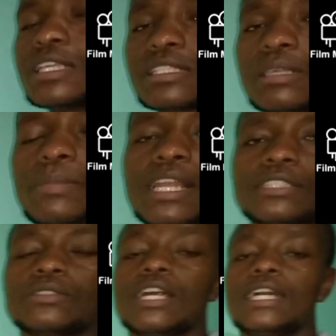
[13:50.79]
similar
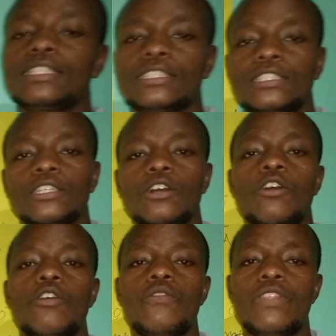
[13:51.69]
to that
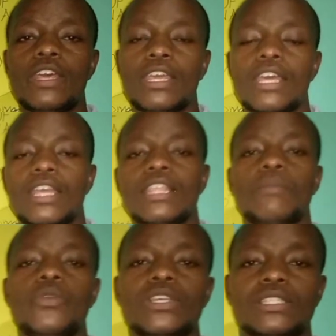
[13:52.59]
of the
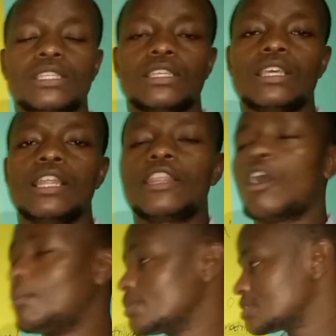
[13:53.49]
Nyamwezi. The
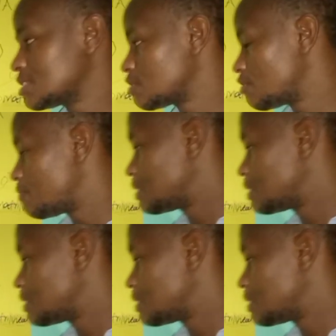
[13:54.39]
opposite of